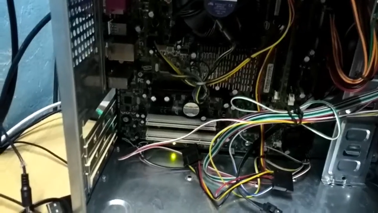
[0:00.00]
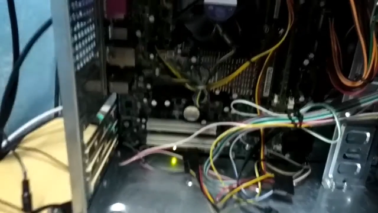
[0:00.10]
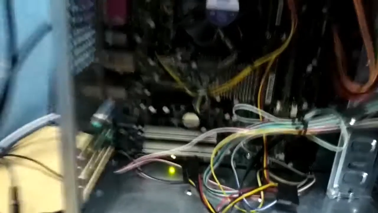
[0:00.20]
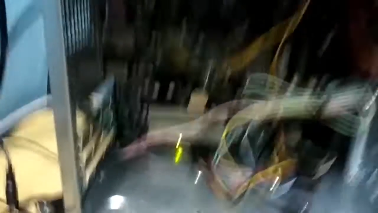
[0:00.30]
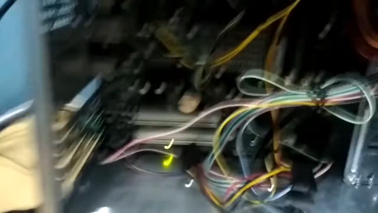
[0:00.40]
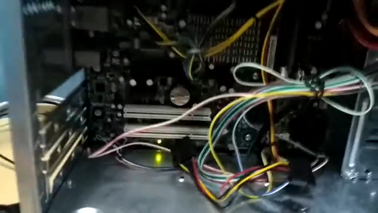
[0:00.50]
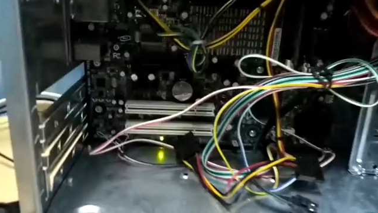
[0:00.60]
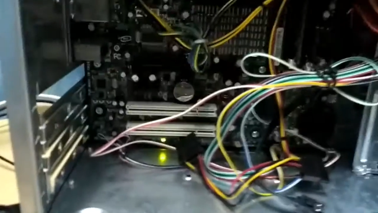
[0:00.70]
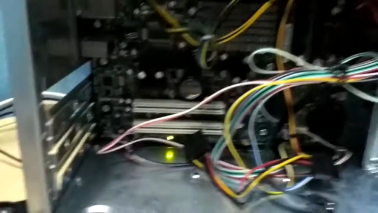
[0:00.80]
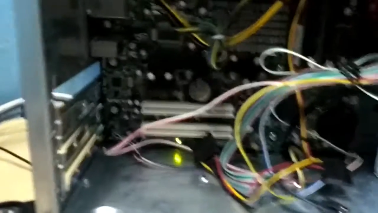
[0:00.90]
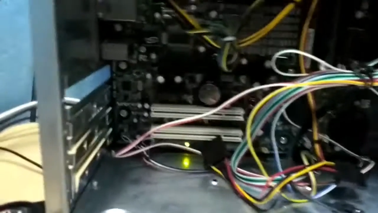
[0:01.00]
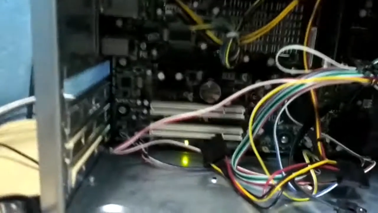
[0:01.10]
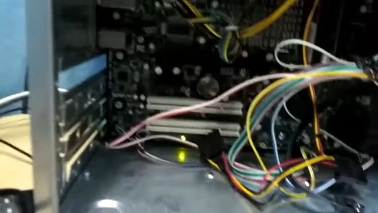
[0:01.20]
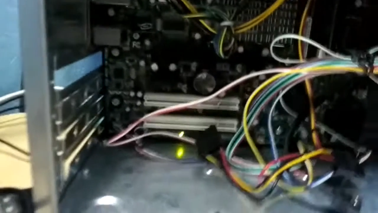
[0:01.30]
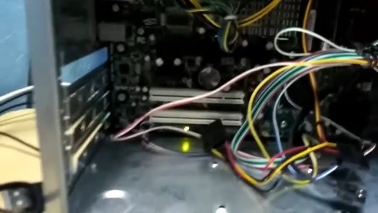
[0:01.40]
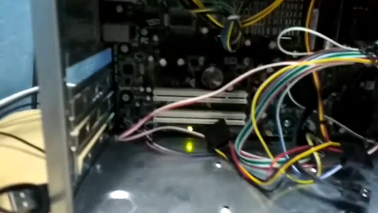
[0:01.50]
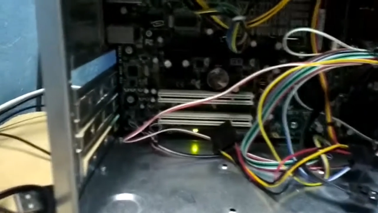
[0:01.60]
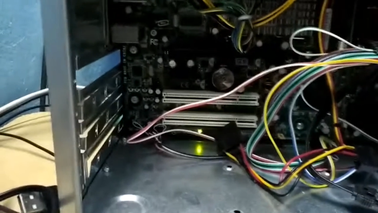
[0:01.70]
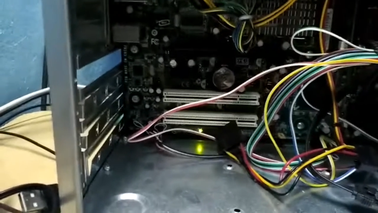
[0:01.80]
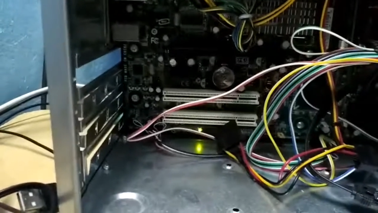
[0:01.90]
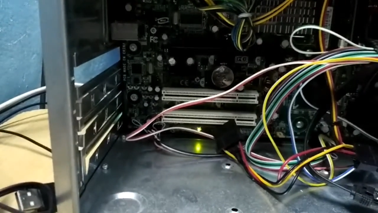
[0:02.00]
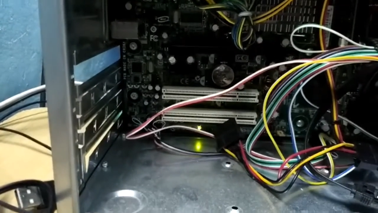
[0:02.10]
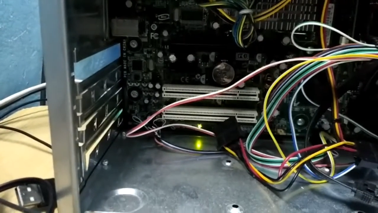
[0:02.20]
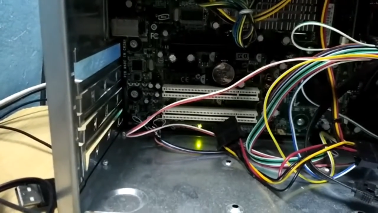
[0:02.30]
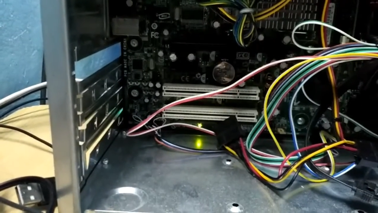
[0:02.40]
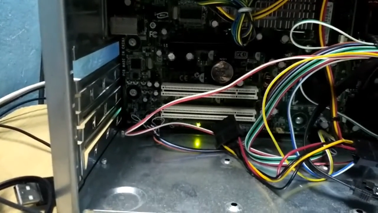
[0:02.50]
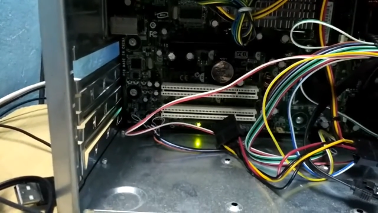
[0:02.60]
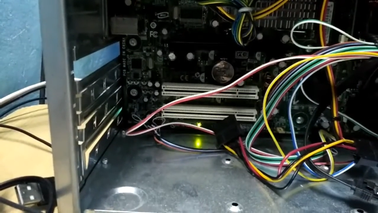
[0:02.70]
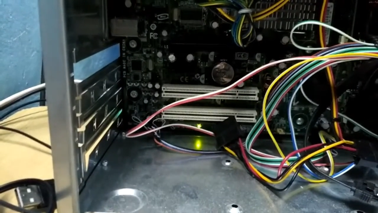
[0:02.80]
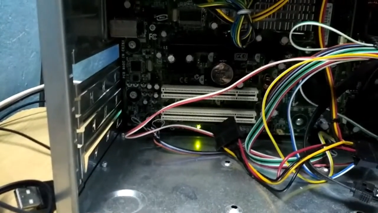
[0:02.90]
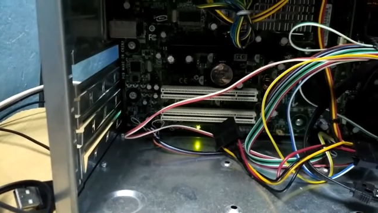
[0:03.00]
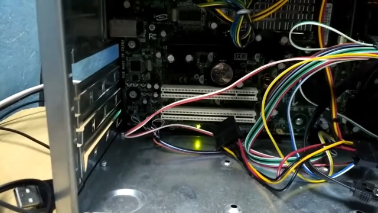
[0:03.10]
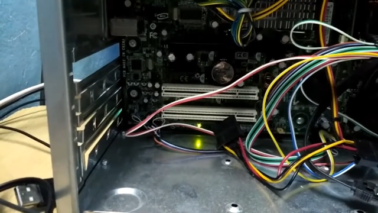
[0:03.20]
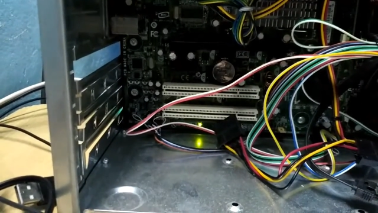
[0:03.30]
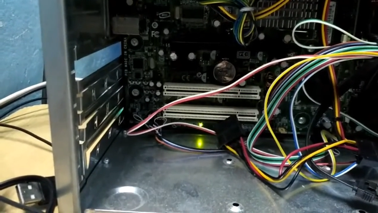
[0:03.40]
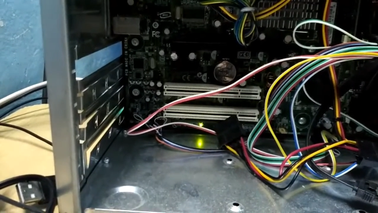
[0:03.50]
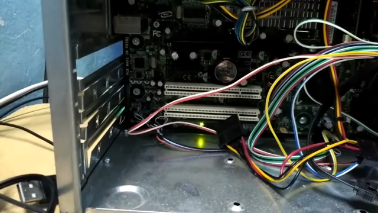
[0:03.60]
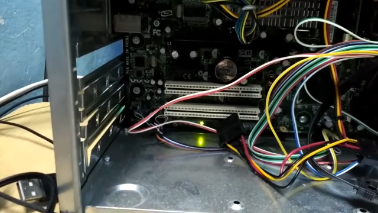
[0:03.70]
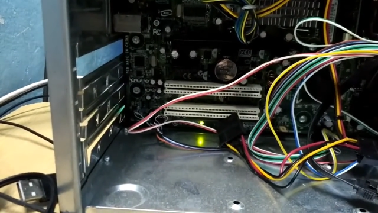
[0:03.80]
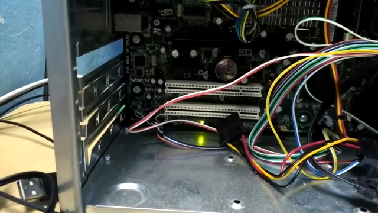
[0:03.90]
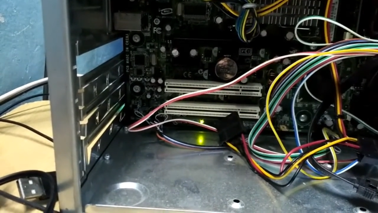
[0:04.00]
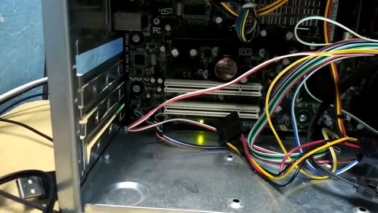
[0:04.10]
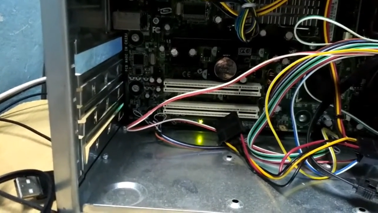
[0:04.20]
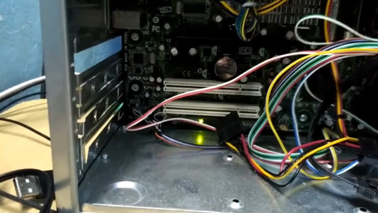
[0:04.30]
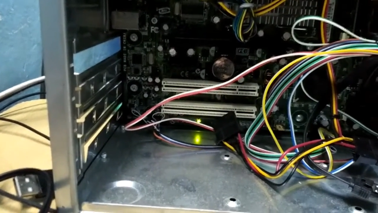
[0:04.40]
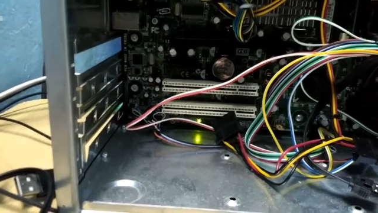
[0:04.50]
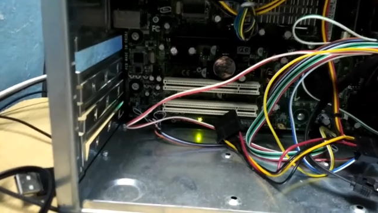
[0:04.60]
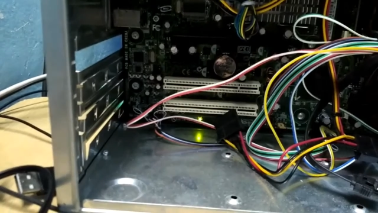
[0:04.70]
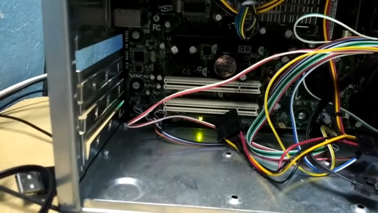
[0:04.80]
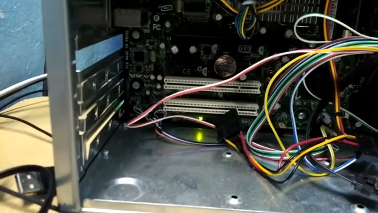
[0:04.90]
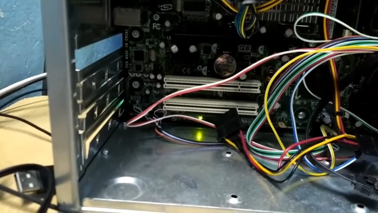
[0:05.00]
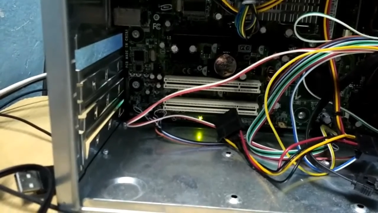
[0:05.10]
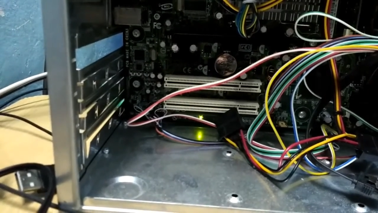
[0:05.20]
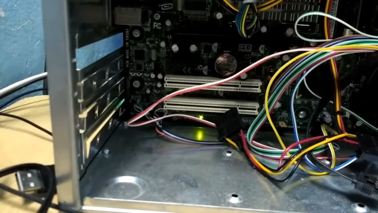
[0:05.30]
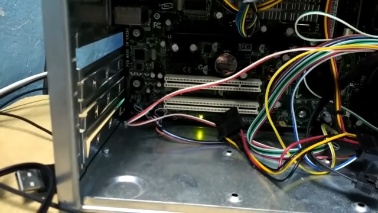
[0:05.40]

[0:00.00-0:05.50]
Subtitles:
(no speaker visible)